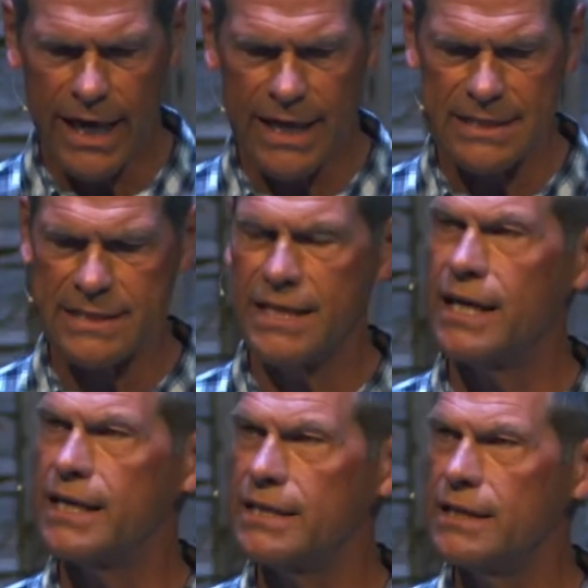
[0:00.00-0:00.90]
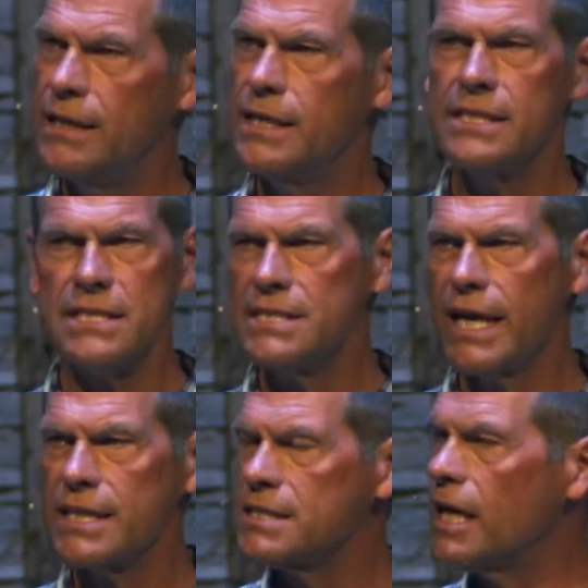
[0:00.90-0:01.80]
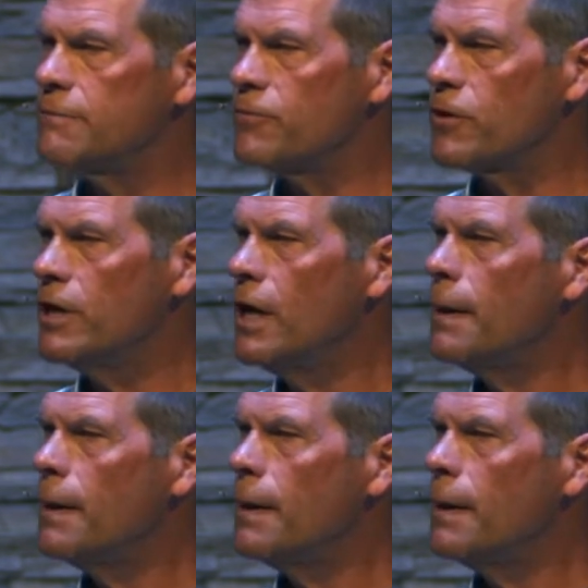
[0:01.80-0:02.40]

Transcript: has done. This is not a time for